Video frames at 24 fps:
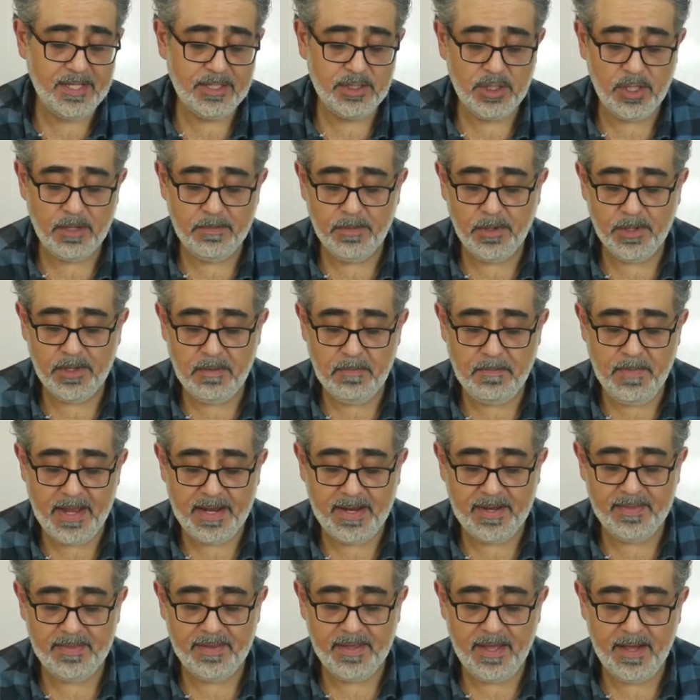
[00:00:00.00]
you can put them
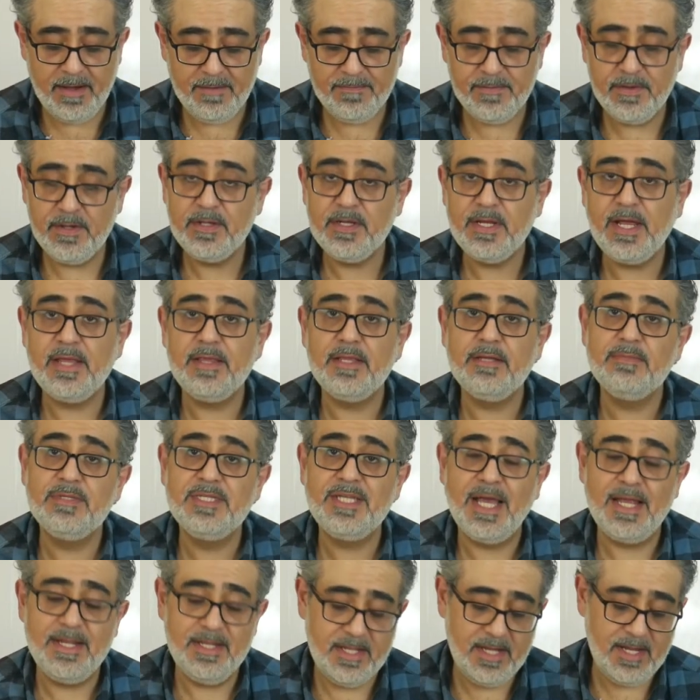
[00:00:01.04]
back in the oven, get them
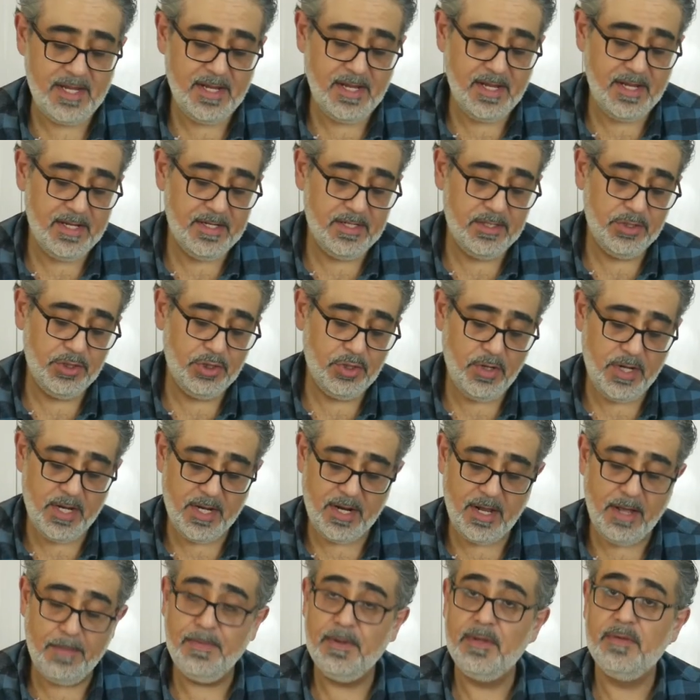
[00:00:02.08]
tender, and enjoy a
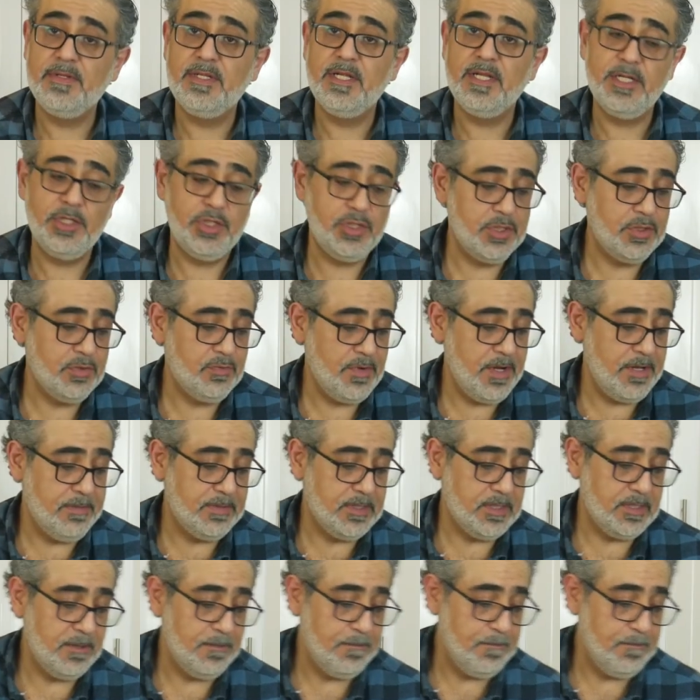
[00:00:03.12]
couple of delicious ribs.